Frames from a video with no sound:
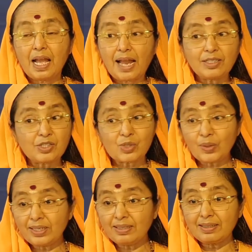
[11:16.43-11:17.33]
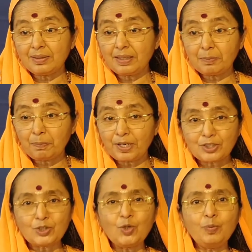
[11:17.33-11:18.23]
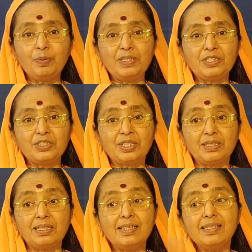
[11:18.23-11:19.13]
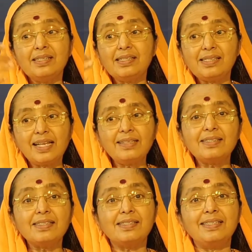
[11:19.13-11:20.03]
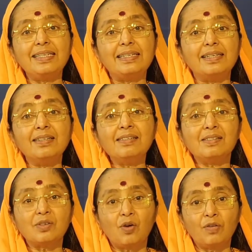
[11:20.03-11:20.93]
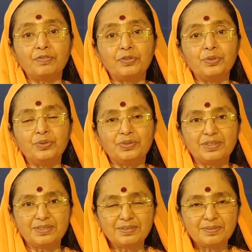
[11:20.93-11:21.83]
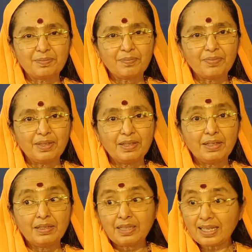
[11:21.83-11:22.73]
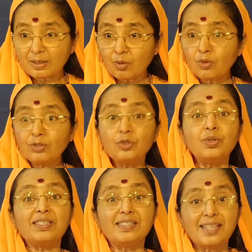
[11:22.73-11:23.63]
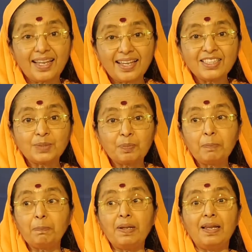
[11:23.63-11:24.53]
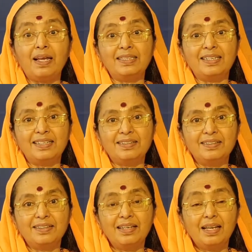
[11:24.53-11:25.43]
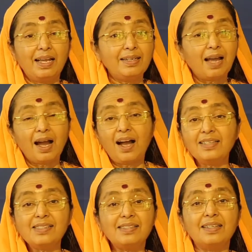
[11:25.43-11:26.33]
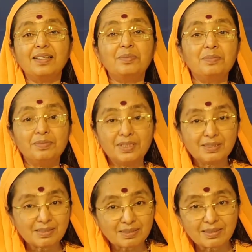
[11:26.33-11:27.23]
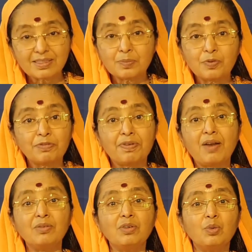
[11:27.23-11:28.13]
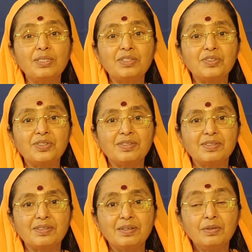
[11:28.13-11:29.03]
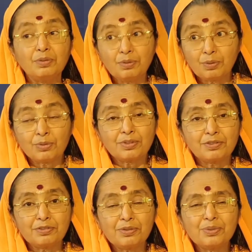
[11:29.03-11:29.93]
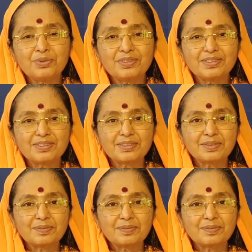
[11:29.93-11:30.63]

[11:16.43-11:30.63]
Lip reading: And so in Prashnopanishad, 6 seekers of truth, they go to a sage, Pitpalada, and ask him these profound questions to know the truth.